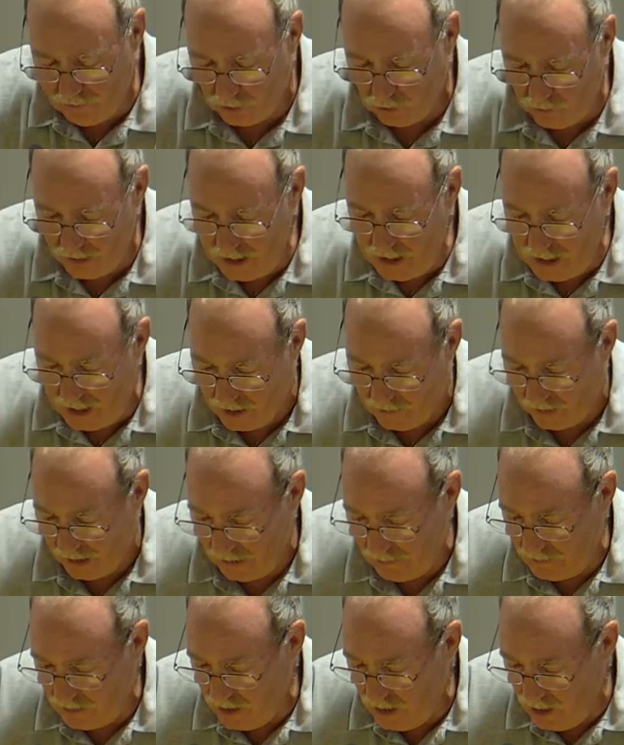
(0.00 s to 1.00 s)
for
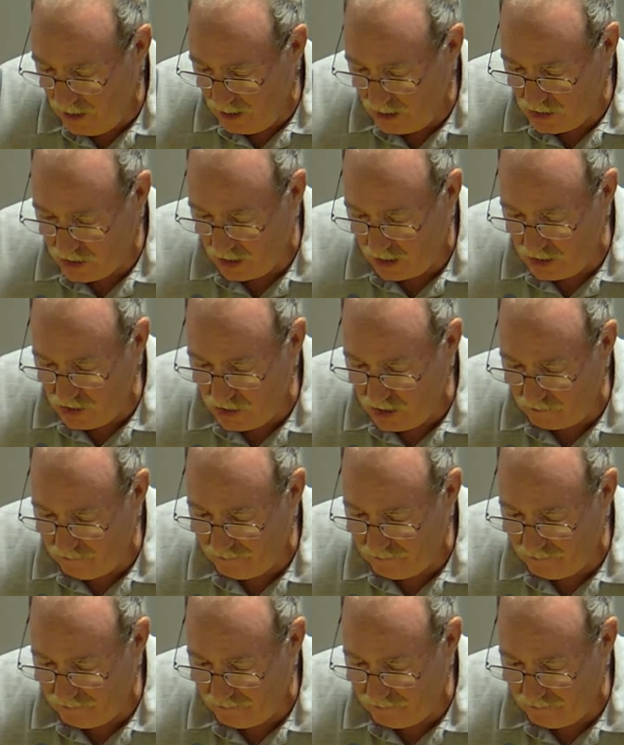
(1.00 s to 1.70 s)
rehearing. John J.